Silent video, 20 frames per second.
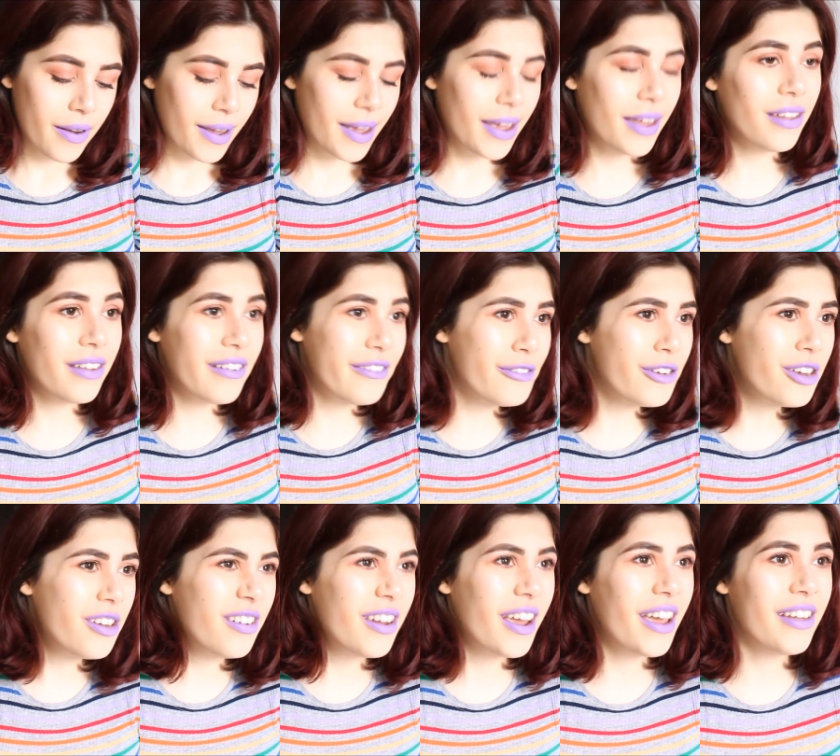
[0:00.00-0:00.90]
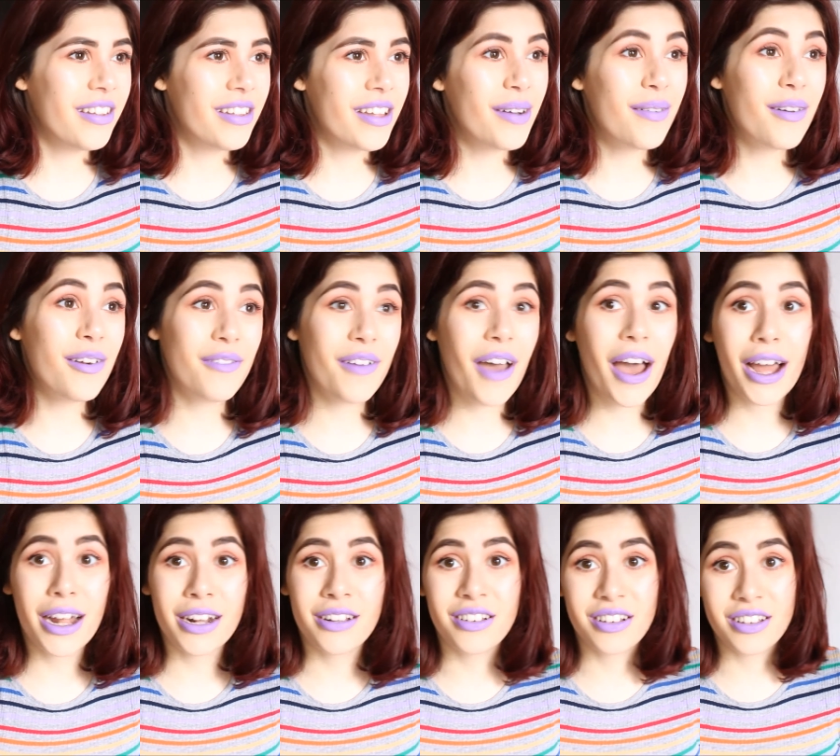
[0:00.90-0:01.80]
in the few days that we've
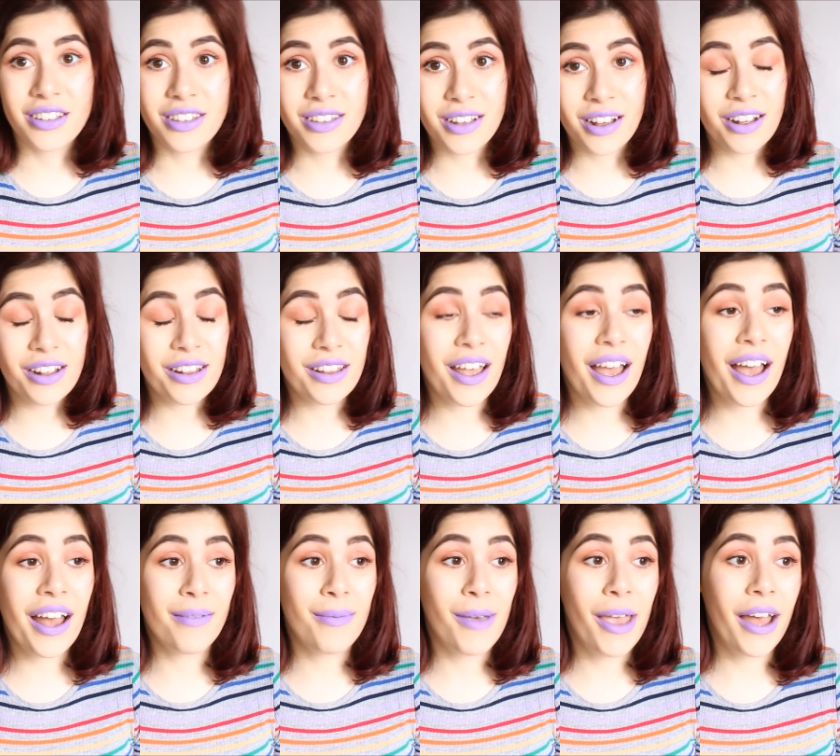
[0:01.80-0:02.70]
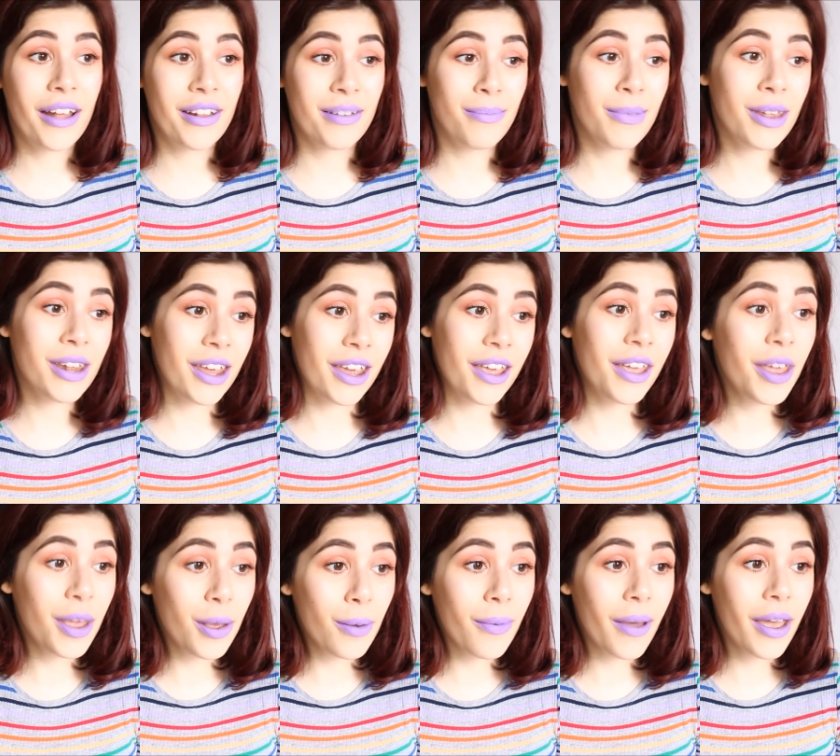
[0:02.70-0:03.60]
had sun and we had mini
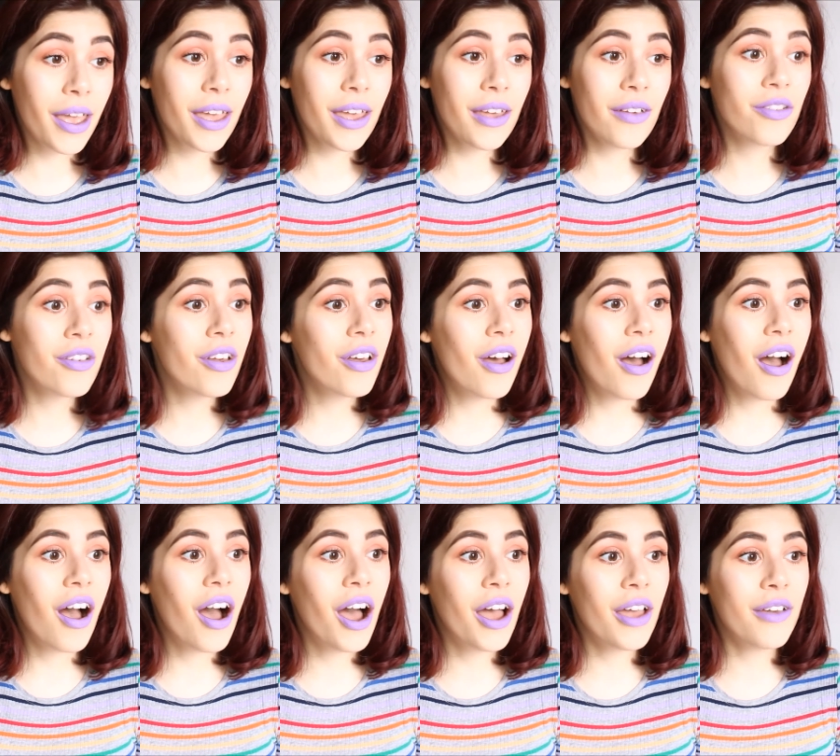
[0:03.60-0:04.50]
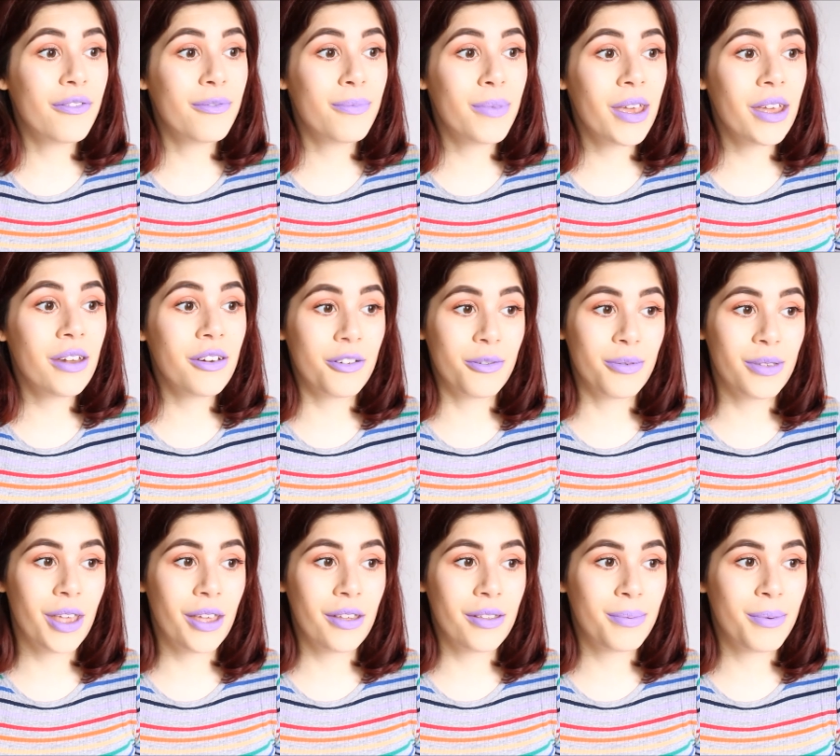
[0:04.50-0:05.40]
heat wave, I've been
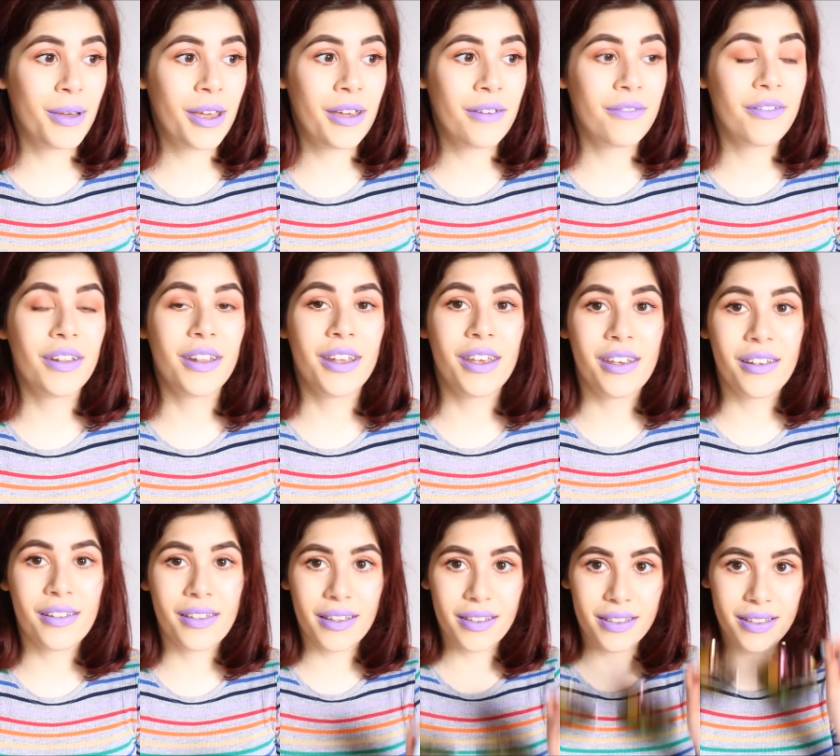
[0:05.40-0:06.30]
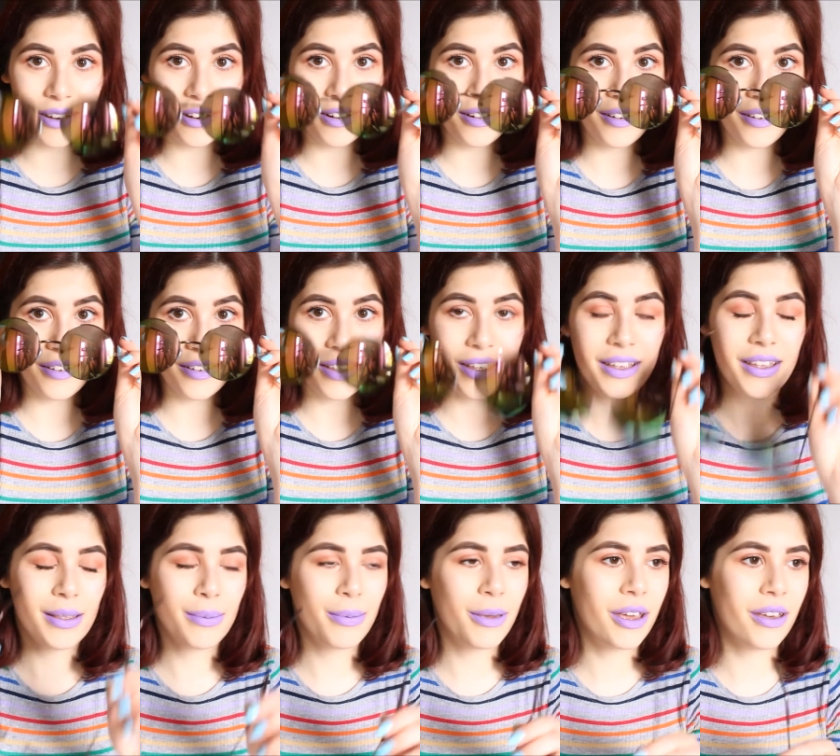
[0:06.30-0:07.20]
obsessed with these
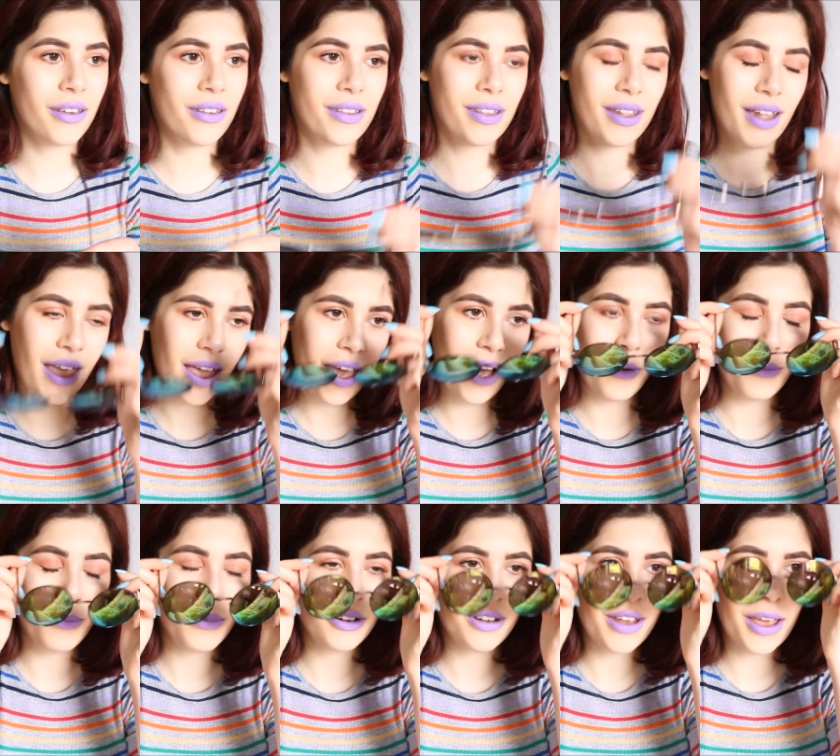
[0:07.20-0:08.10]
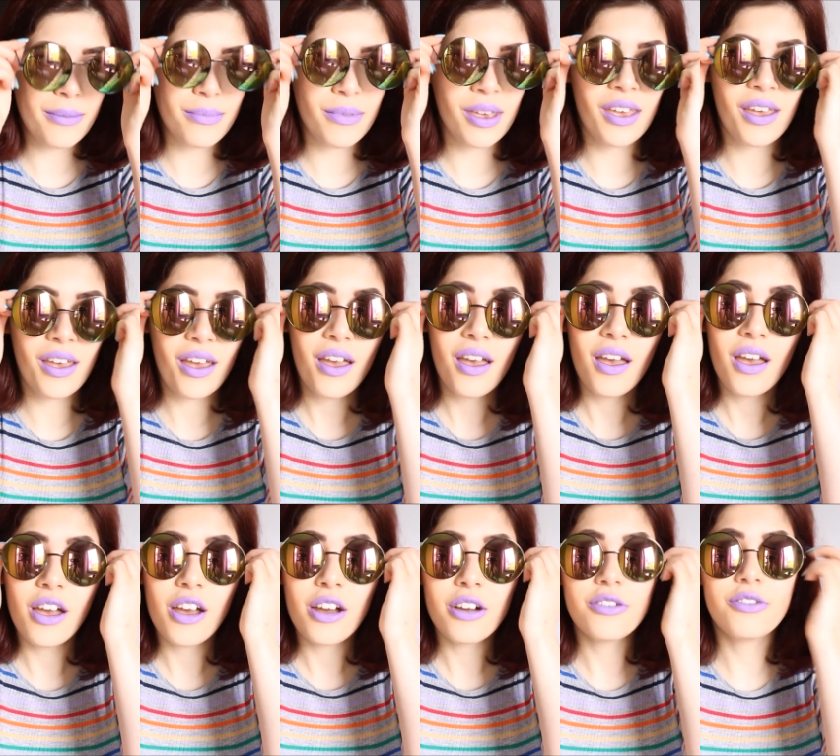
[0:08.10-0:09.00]
sunglasses because they help protect me
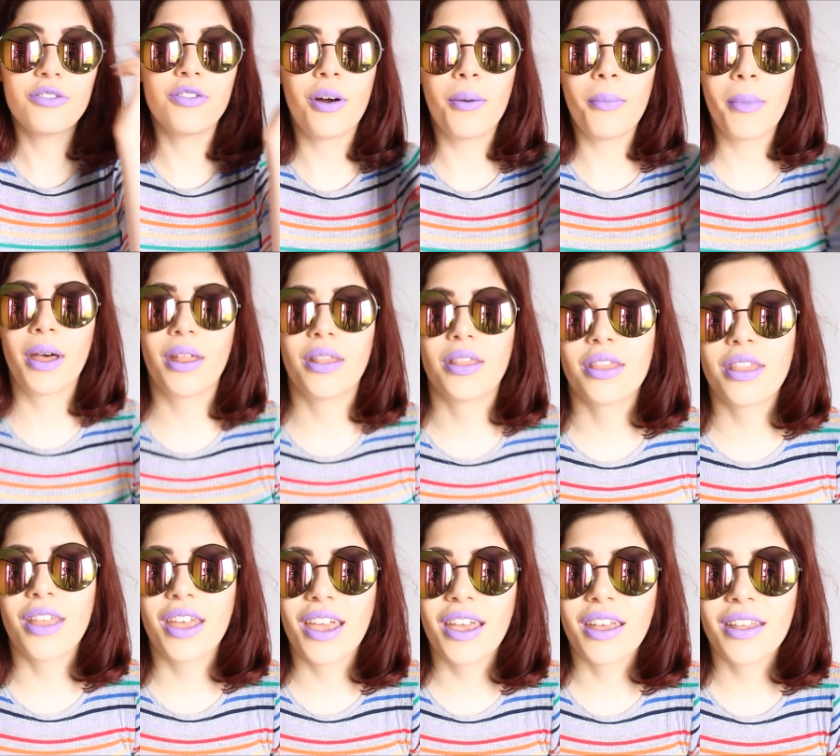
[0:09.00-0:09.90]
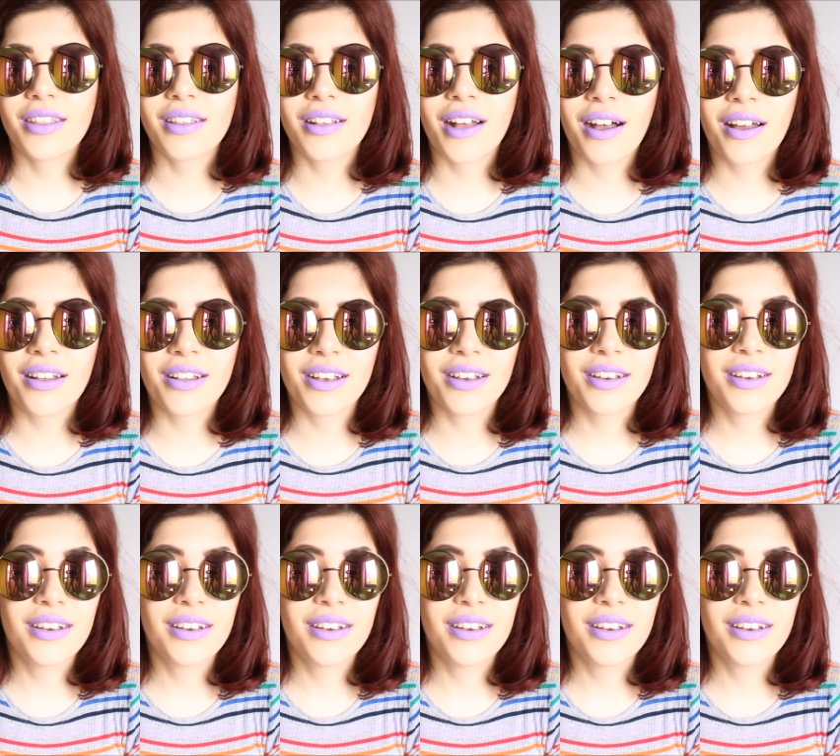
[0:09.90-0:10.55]
from the sun,